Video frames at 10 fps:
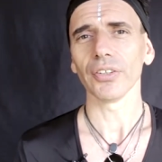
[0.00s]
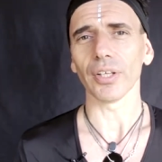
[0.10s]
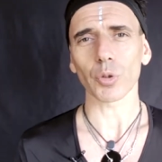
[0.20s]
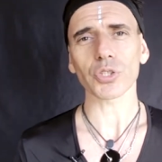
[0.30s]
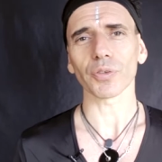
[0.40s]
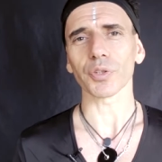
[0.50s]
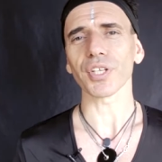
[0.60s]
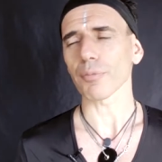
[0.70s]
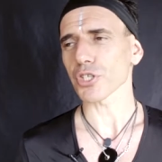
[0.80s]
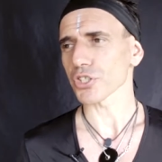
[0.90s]
then most of the
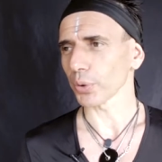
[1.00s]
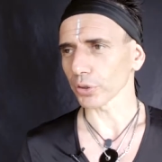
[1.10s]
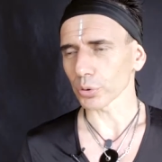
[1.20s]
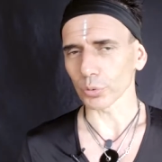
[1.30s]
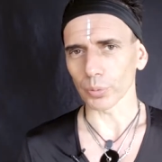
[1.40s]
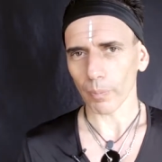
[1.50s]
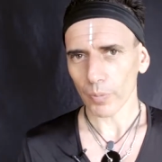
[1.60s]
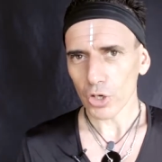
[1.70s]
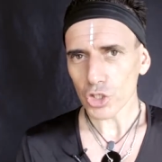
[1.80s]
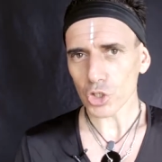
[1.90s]
time she's going to
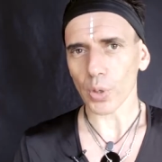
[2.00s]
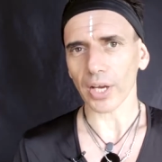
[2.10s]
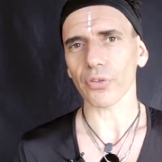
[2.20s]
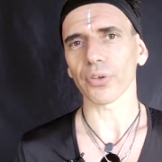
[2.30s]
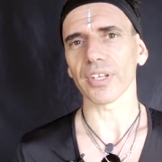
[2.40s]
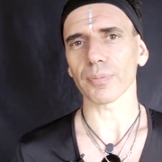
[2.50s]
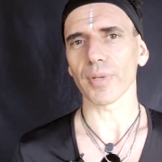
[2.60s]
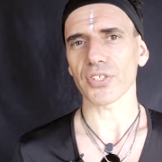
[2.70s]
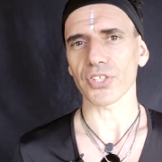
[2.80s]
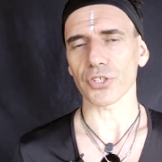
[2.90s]
strengthen that
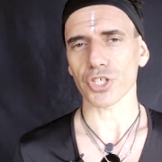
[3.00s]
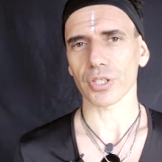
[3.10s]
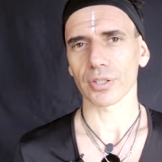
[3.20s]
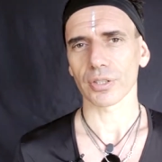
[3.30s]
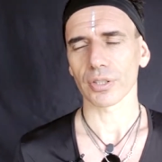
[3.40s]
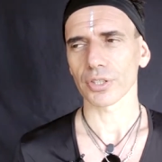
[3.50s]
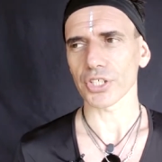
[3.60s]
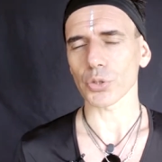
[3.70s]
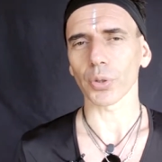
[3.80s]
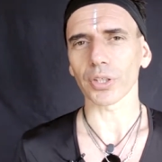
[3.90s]
message.
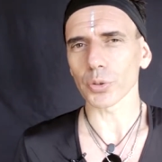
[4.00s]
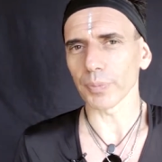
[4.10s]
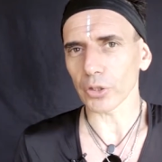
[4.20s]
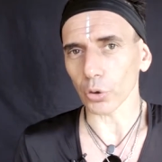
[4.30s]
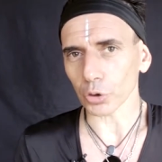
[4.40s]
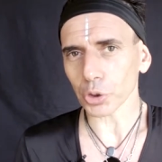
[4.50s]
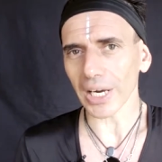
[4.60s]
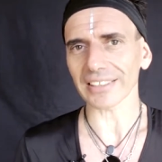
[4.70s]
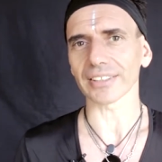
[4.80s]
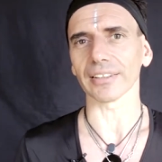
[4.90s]
She's going to be
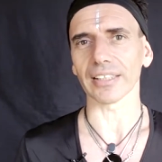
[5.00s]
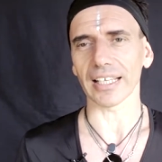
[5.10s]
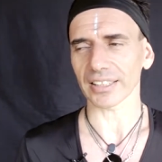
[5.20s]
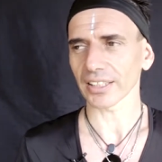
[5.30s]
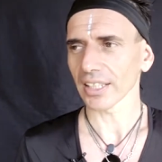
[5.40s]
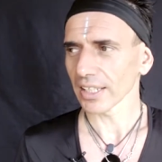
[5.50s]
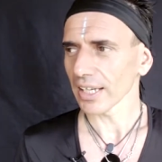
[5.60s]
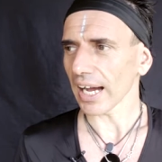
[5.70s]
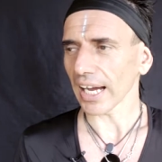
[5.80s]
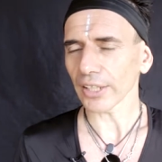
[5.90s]
contracting like,
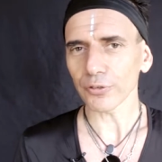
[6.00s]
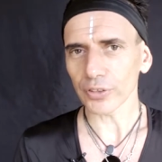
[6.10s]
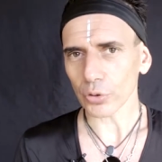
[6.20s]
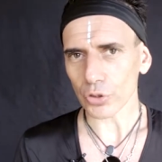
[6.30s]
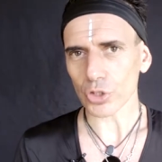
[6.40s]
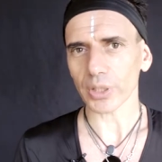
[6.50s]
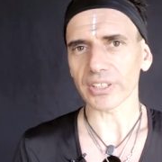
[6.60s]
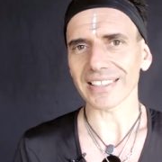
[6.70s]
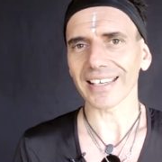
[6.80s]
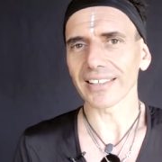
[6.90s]
I feel
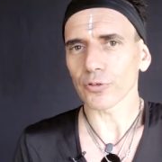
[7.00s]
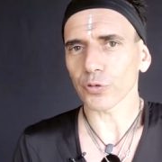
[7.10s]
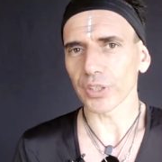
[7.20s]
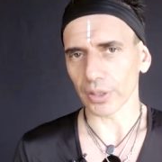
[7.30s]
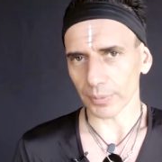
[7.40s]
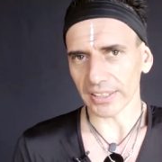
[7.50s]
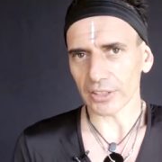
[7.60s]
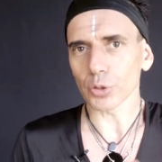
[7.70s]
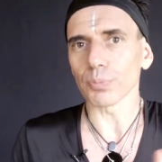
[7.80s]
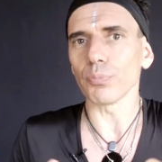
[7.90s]
constricted, I need freedom, I
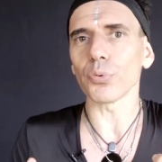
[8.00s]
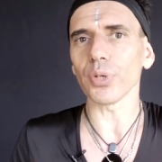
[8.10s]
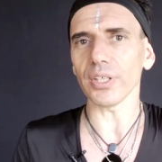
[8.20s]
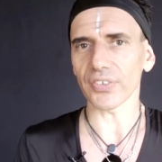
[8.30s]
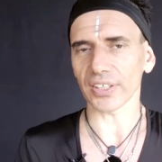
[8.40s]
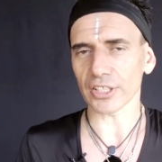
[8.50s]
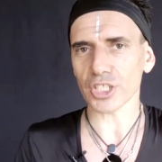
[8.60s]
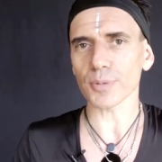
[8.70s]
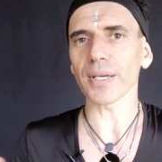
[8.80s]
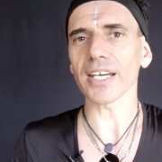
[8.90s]
need to breathe, I need
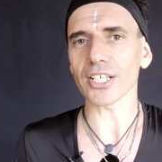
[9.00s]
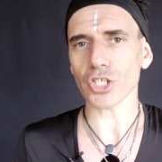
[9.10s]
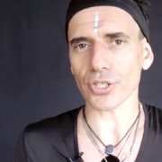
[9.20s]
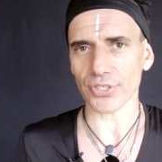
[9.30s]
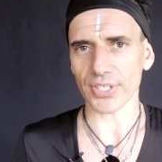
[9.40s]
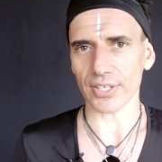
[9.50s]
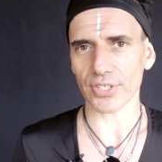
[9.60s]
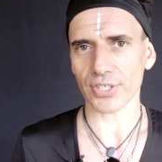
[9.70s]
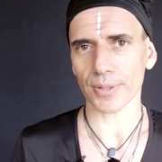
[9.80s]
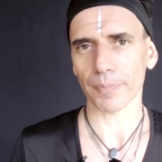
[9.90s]

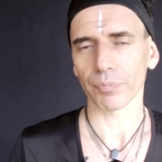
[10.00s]
spaciousness.